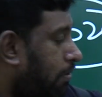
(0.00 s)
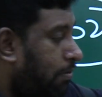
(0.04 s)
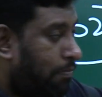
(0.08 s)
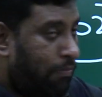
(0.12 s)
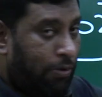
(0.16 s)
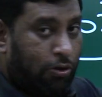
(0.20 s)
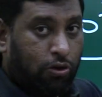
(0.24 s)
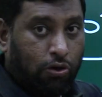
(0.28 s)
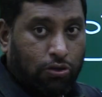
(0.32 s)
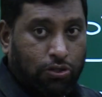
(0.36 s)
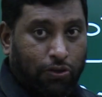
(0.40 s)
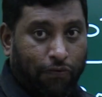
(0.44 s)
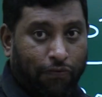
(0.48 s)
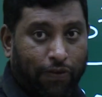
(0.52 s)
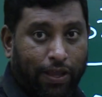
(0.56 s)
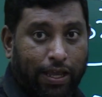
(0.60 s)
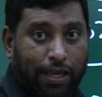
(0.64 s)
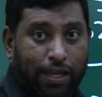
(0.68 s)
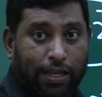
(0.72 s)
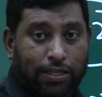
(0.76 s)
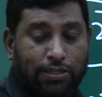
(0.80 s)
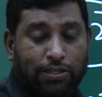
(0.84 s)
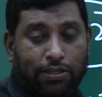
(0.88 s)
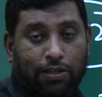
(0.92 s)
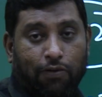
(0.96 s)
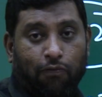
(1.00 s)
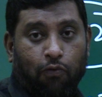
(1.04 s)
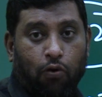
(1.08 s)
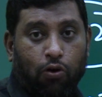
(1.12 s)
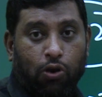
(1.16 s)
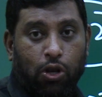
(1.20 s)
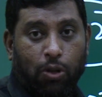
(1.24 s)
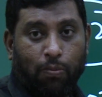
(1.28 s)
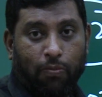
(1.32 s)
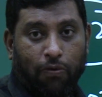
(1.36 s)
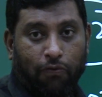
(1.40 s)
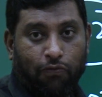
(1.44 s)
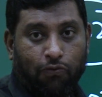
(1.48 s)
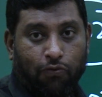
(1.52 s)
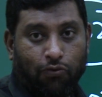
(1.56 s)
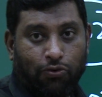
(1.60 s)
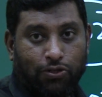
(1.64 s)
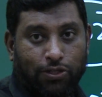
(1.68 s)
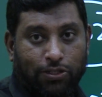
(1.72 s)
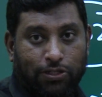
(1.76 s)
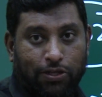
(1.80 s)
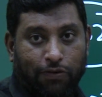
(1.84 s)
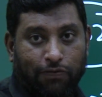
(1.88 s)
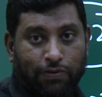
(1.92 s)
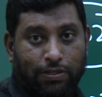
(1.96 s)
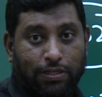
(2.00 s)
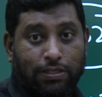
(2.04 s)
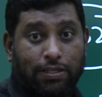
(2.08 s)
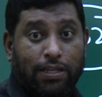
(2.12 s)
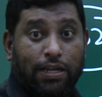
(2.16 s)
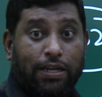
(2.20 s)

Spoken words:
because of increase in the volume of goods and services.